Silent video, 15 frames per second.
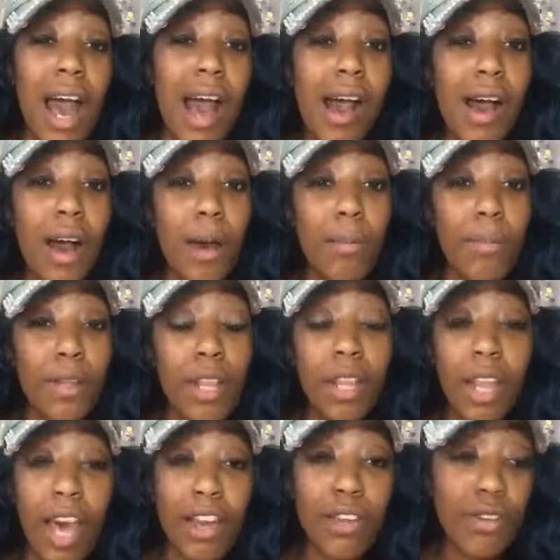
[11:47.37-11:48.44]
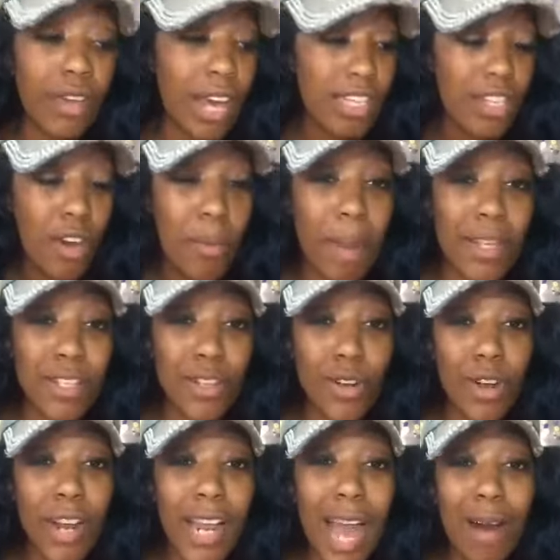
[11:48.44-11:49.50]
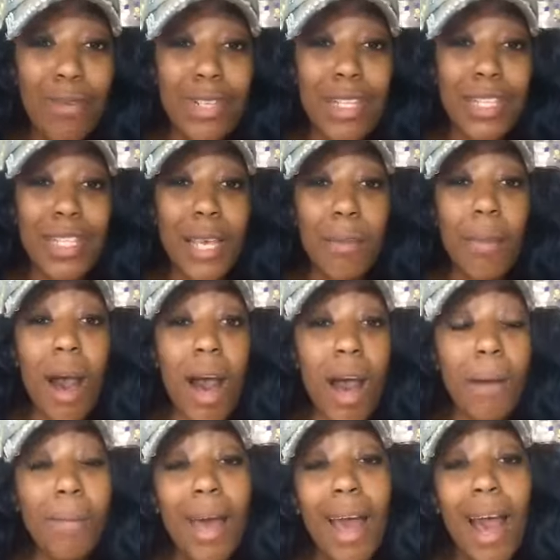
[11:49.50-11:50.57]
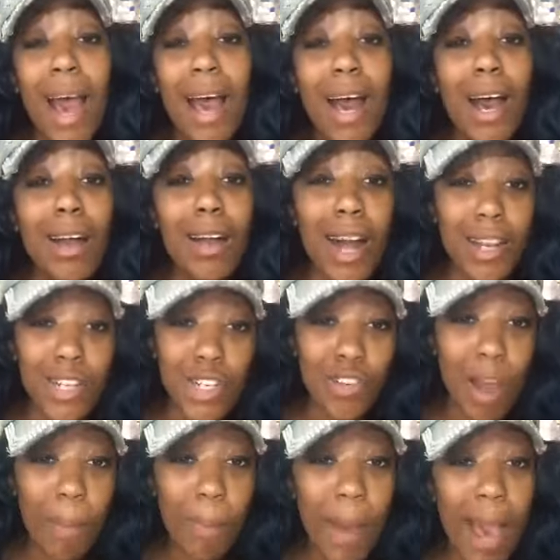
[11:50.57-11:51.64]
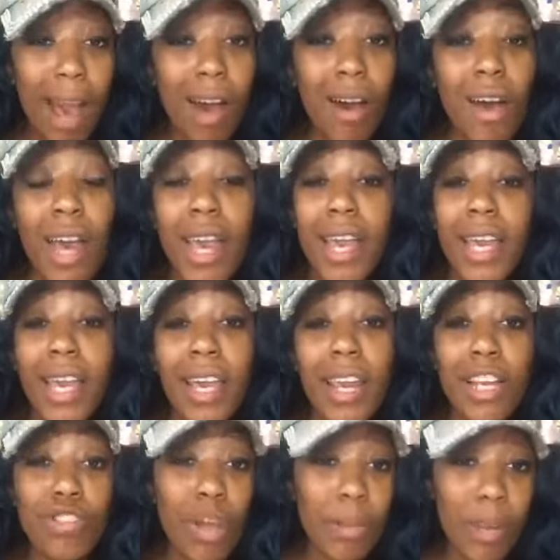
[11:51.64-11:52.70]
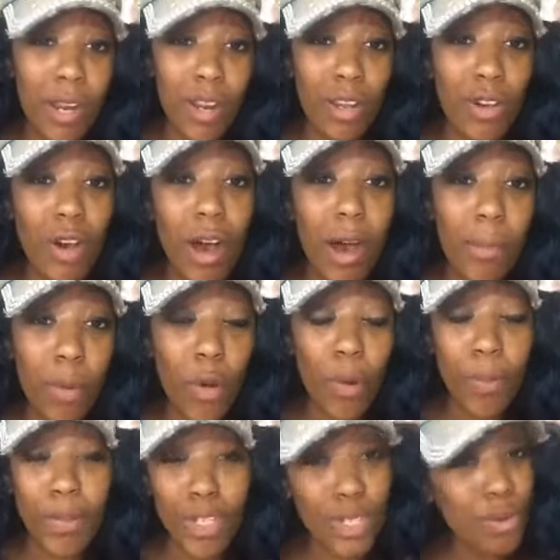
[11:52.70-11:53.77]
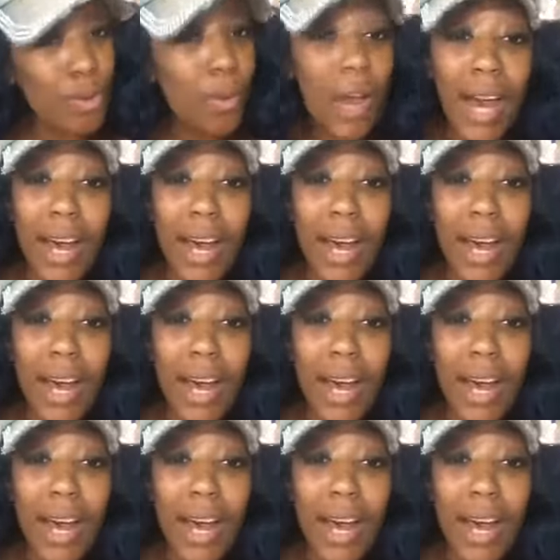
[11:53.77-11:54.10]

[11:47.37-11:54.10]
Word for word: Um, a lot of you guys know my story. I was a teen mom, uh, college dropout, and I dropped out of um, corporate too.